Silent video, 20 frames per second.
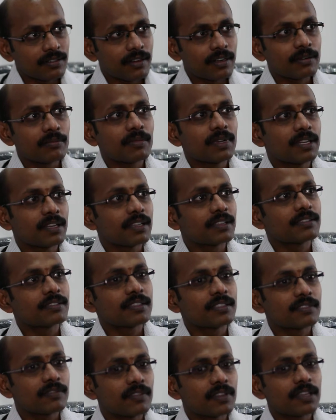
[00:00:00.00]
Treadmill test
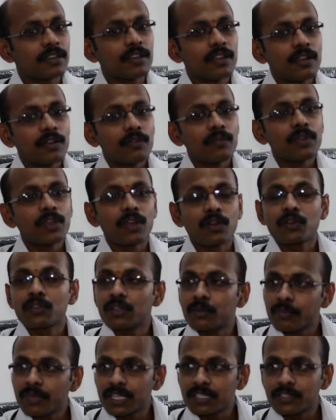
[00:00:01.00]
is where we allow
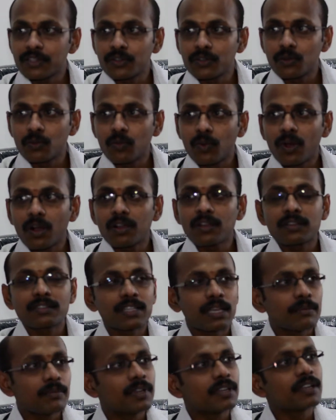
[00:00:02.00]
the patient to walk.
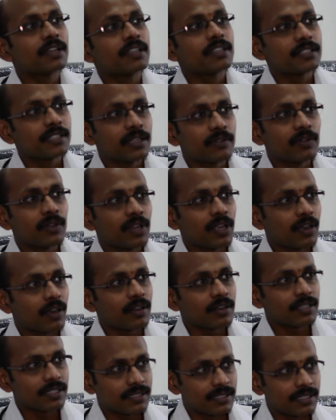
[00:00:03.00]
Simultaneously, we
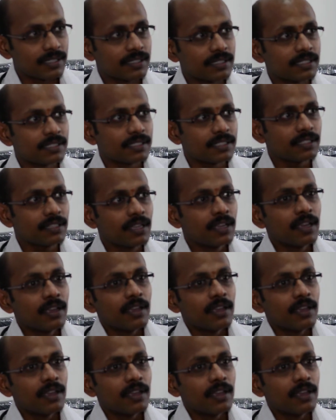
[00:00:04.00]
record his ECG.